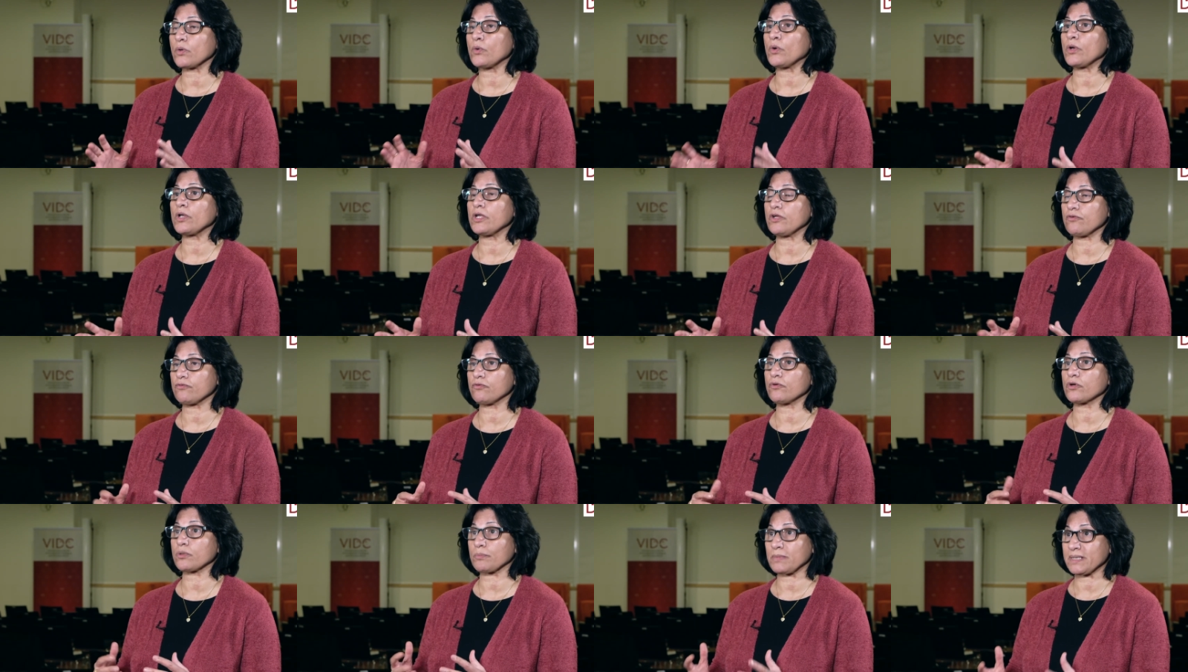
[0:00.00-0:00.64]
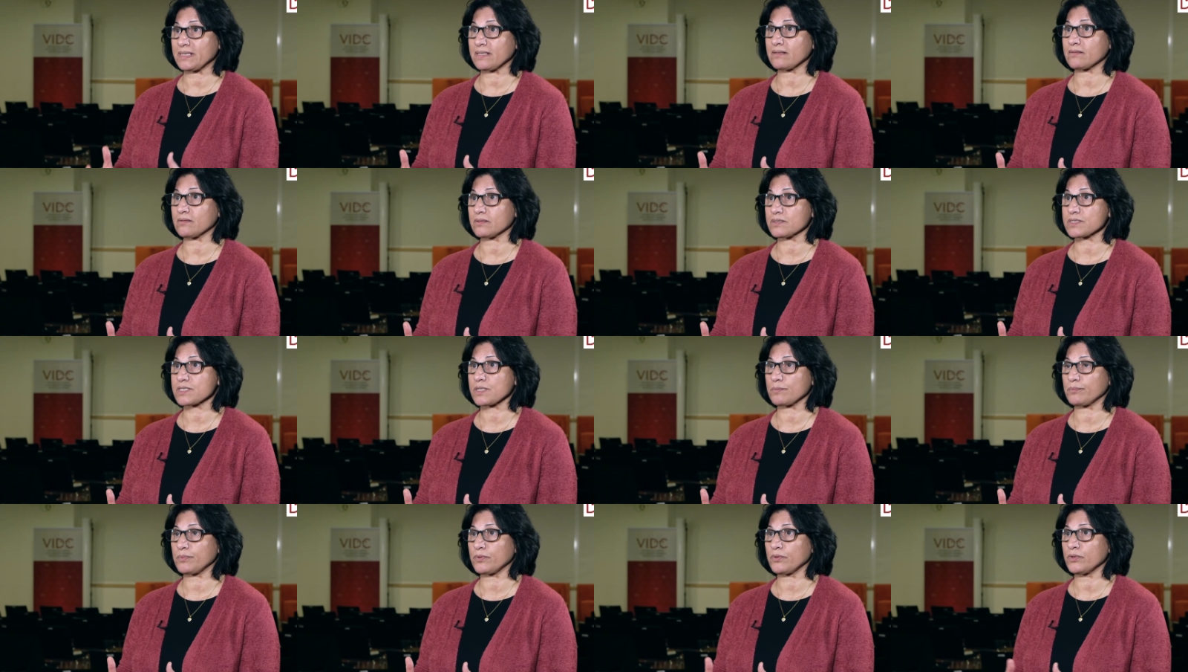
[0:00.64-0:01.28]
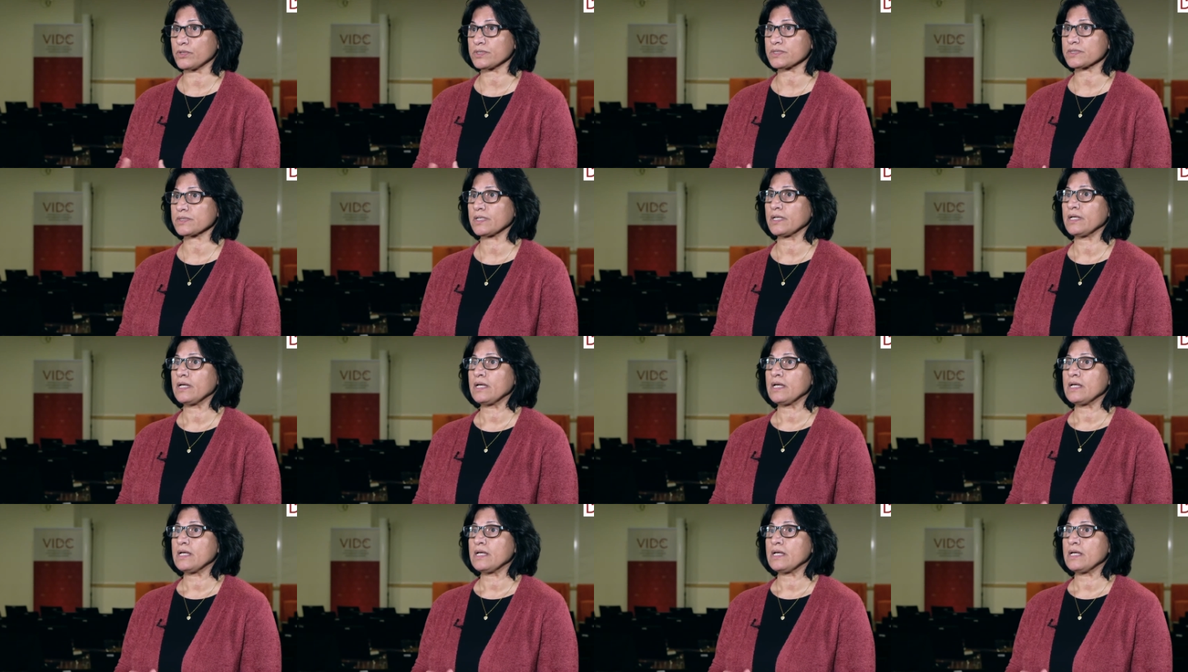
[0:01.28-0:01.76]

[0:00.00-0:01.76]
only for medical support.